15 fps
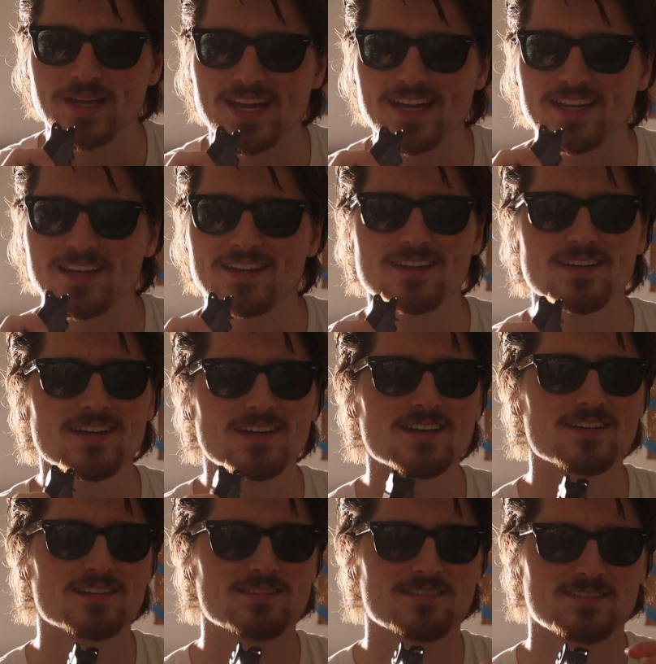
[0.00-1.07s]
getting
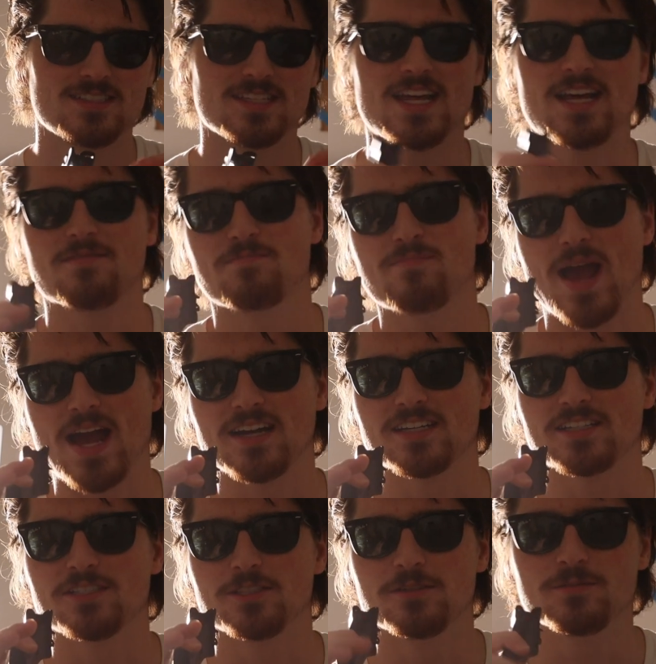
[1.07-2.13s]
to that
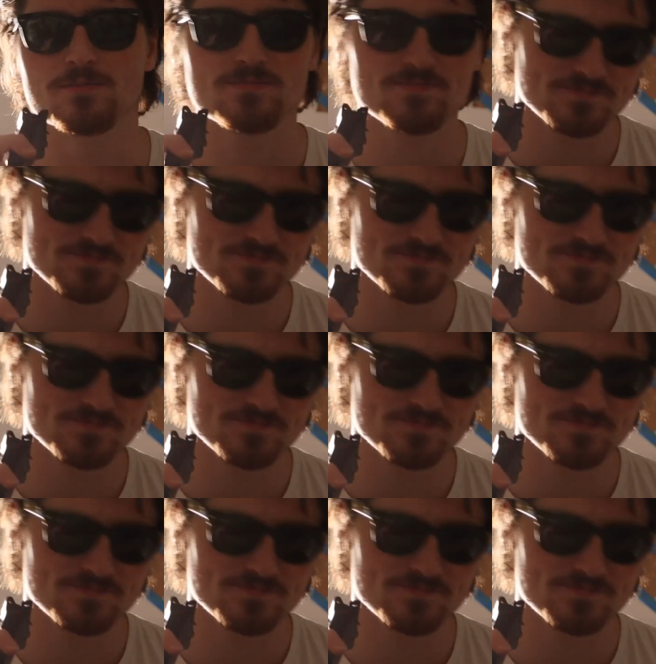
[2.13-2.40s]
magnitude,